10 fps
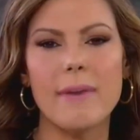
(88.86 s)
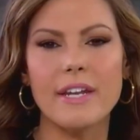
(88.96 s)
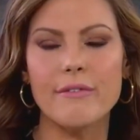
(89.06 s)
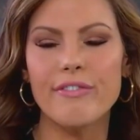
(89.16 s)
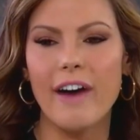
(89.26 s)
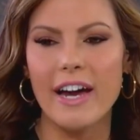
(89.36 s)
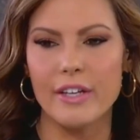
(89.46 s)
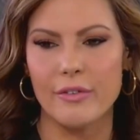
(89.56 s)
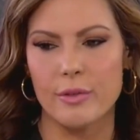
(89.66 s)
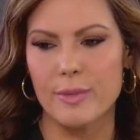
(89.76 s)
amended
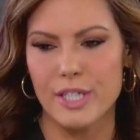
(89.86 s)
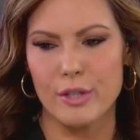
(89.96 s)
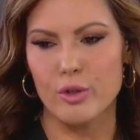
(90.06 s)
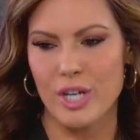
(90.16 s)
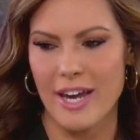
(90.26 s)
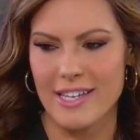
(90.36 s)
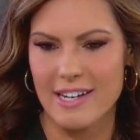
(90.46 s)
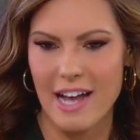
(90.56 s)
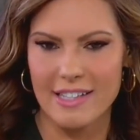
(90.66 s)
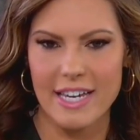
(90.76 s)
filing from the DOJ
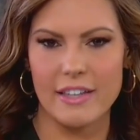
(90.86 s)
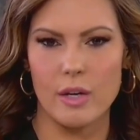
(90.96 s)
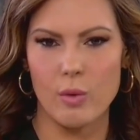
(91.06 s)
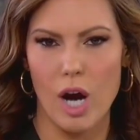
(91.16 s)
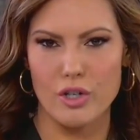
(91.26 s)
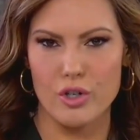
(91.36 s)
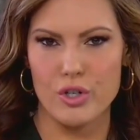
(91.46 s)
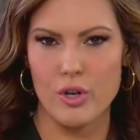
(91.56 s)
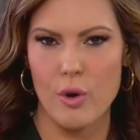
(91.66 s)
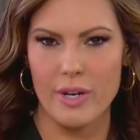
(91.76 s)
is not saying that Roger
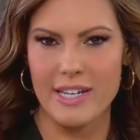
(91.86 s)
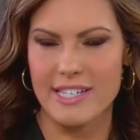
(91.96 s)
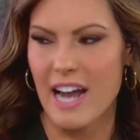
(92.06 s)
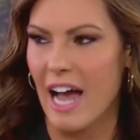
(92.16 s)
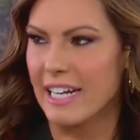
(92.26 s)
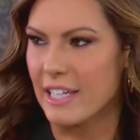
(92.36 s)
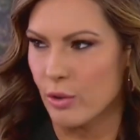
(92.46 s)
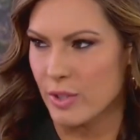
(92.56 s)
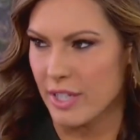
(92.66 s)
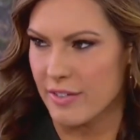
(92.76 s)
Stone is not
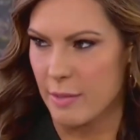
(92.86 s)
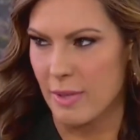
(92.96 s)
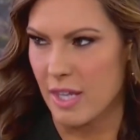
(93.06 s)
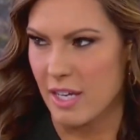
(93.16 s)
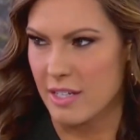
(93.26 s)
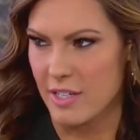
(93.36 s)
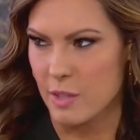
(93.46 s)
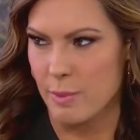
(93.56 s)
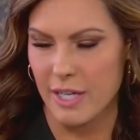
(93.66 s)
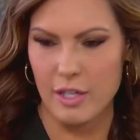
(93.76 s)
guilty of some of the things
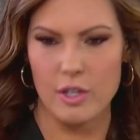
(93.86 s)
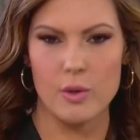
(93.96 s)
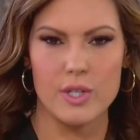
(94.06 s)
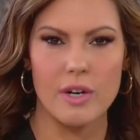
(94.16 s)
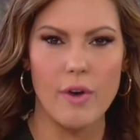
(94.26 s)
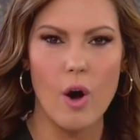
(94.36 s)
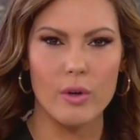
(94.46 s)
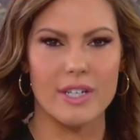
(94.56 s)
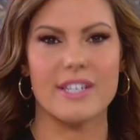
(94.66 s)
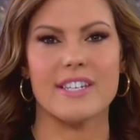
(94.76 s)
he's being accused of.
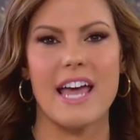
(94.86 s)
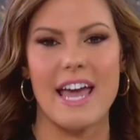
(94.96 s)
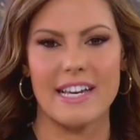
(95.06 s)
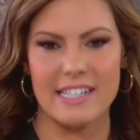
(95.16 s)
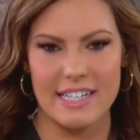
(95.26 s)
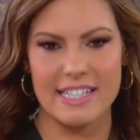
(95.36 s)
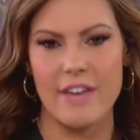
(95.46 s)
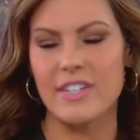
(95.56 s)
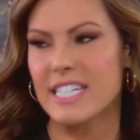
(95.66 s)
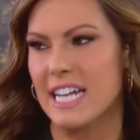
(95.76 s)
All it is saying is that
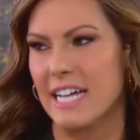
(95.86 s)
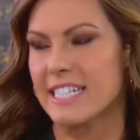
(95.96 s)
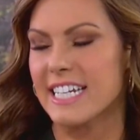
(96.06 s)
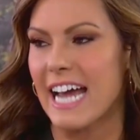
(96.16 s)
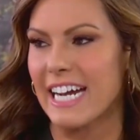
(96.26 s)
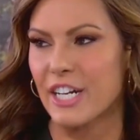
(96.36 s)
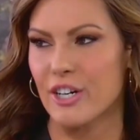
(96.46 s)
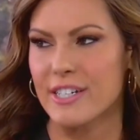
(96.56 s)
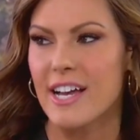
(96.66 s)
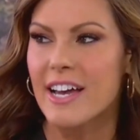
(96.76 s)
7 to 9
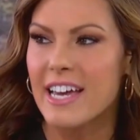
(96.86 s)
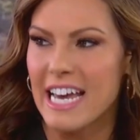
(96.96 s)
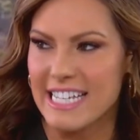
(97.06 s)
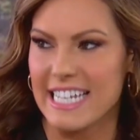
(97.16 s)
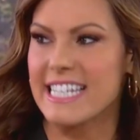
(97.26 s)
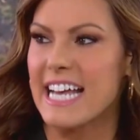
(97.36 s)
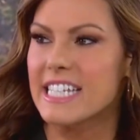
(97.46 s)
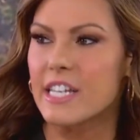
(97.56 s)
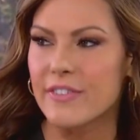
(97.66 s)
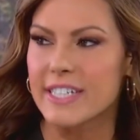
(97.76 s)
years is
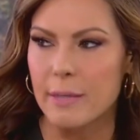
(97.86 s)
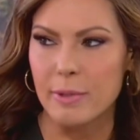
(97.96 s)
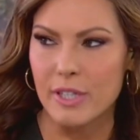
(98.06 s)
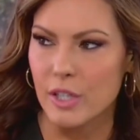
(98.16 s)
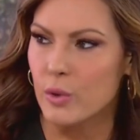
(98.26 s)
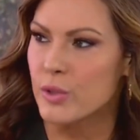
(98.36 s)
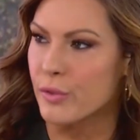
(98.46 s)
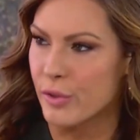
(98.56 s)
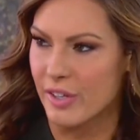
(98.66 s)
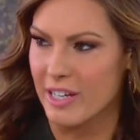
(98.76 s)
excessive and typically
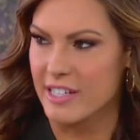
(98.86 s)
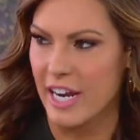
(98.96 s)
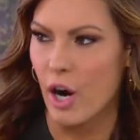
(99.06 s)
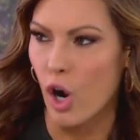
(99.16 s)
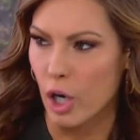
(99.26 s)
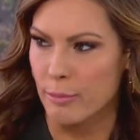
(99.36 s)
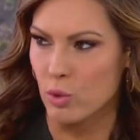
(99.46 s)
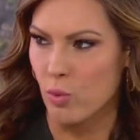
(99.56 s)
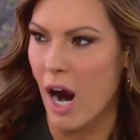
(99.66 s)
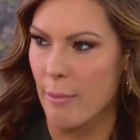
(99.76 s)
used for things like
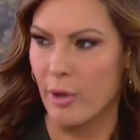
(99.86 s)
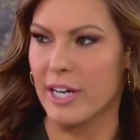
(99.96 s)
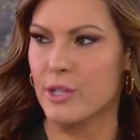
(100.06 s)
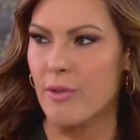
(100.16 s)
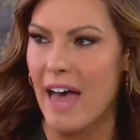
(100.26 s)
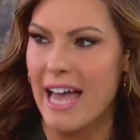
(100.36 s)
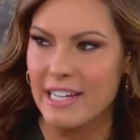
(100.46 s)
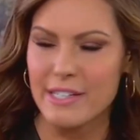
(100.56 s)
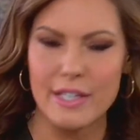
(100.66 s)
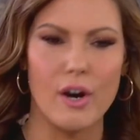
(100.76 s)
armed robbery. So
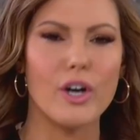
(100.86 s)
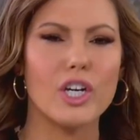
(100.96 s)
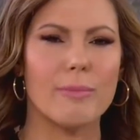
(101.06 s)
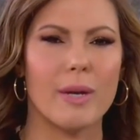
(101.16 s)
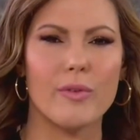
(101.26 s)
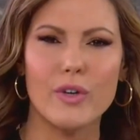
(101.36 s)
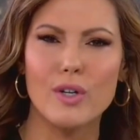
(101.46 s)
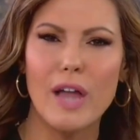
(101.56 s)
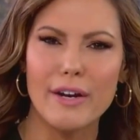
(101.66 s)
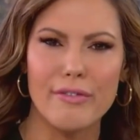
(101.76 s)
that is the argument. And we've
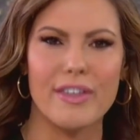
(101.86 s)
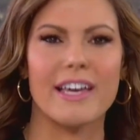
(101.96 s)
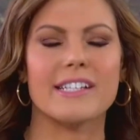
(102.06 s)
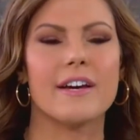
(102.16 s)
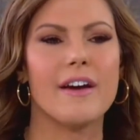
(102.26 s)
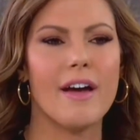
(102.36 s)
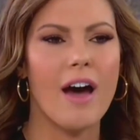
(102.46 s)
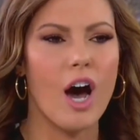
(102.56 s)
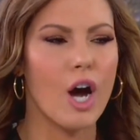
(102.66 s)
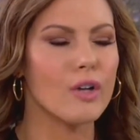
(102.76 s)
heard a lot of things.
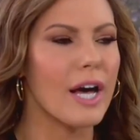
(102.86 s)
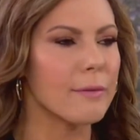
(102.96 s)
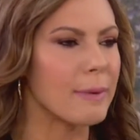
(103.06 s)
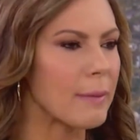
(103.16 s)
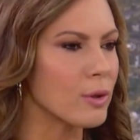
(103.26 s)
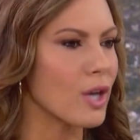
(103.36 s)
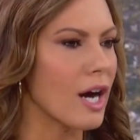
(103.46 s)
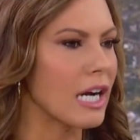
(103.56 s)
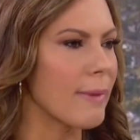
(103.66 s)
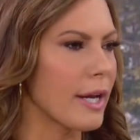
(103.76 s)
A lot of people
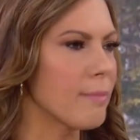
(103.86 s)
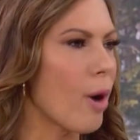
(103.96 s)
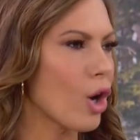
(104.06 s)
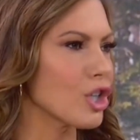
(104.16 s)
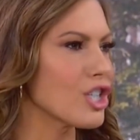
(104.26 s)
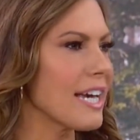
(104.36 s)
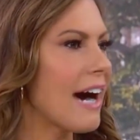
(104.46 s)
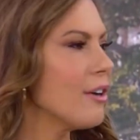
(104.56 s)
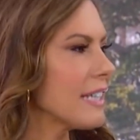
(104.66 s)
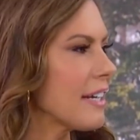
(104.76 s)
talking about
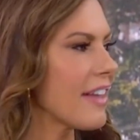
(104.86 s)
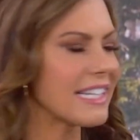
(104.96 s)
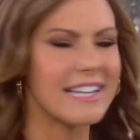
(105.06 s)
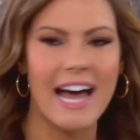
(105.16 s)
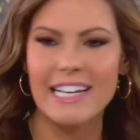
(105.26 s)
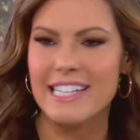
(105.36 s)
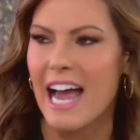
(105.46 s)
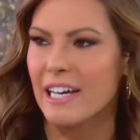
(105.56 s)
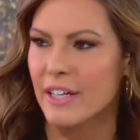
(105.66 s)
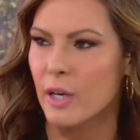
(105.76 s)
impartiality. That is not
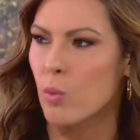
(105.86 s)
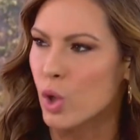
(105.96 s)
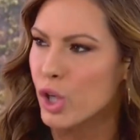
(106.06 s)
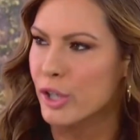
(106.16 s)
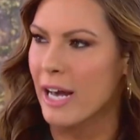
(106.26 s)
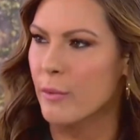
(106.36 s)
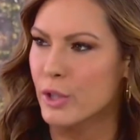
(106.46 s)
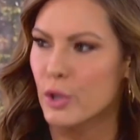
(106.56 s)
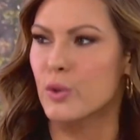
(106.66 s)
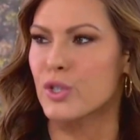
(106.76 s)
exactly a word I
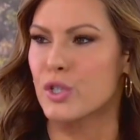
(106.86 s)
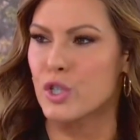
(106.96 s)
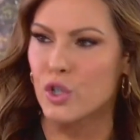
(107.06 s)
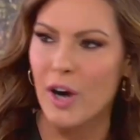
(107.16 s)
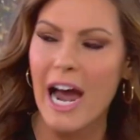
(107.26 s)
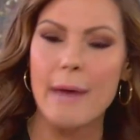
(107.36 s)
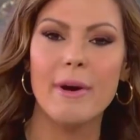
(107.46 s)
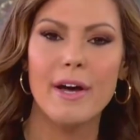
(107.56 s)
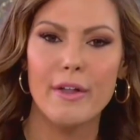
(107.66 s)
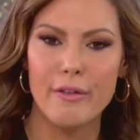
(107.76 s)
would use to
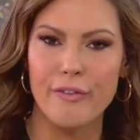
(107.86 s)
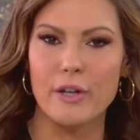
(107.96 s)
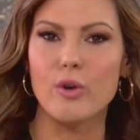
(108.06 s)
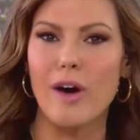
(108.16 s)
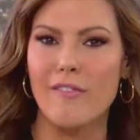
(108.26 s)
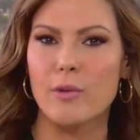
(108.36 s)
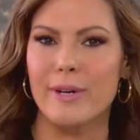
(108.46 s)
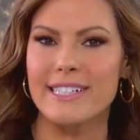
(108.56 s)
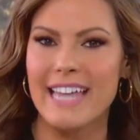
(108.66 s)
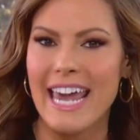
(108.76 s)
describe the federal
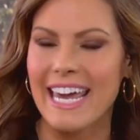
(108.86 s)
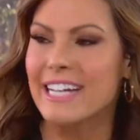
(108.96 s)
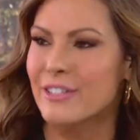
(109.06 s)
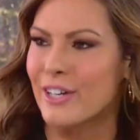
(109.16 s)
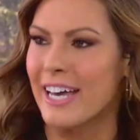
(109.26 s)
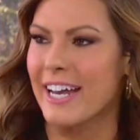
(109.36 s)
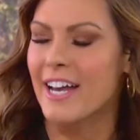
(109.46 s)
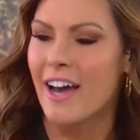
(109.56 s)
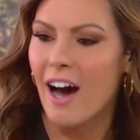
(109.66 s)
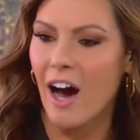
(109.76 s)
government's
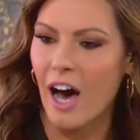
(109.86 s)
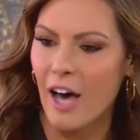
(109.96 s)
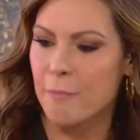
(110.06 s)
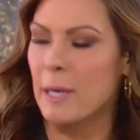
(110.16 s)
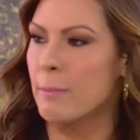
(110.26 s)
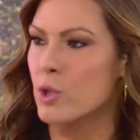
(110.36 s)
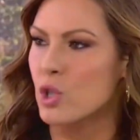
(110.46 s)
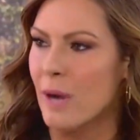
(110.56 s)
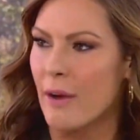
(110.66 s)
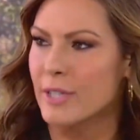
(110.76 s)
handling of people
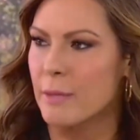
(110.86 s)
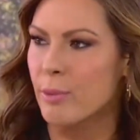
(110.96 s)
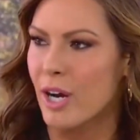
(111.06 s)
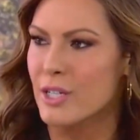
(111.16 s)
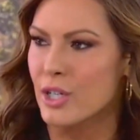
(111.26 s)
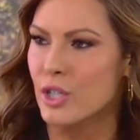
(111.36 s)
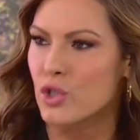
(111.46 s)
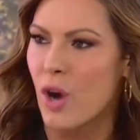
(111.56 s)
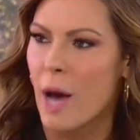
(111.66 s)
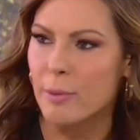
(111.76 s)
surrounding
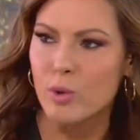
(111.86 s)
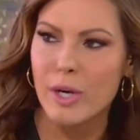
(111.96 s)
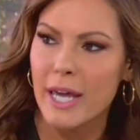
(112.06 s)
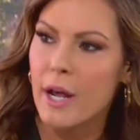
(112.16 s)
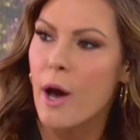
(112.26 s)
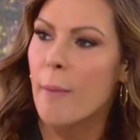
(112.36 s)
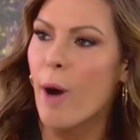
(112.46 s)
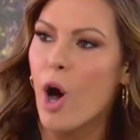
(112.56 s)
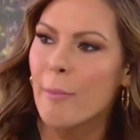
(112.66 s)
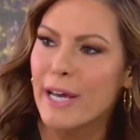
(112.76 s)
President Trump. You look at
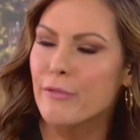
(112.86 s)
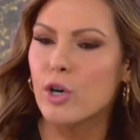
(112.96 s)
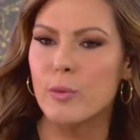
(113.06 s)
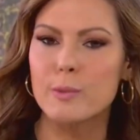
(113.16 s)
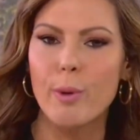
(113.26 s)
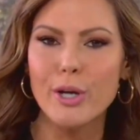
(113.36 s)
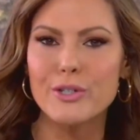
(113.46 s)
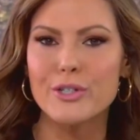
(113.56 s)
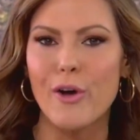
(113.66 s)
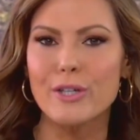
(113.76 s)
Paul Manafort was
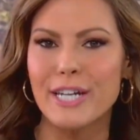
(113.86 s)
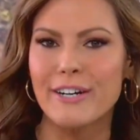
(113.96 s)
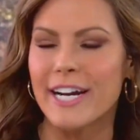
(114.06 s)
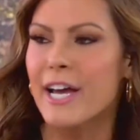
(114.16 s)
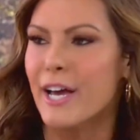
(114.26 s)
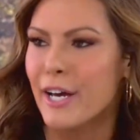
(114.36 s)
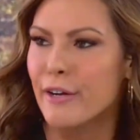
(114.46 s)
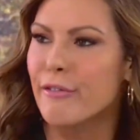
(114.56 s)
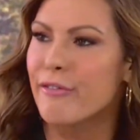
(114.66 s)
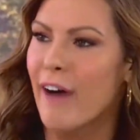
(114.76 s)
put in solitary
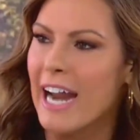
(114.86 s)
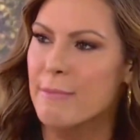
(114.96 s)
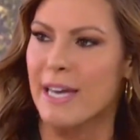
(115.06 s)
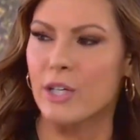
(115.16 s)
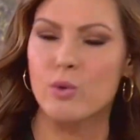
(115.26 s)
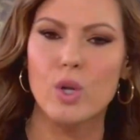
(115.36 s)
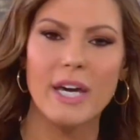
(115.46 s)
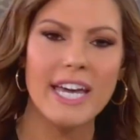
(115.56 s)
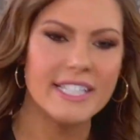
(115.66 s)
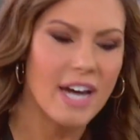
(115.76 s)
confinement. You
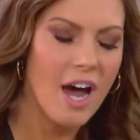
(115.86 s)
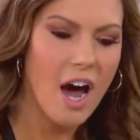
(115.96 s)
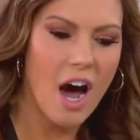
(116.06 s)
look at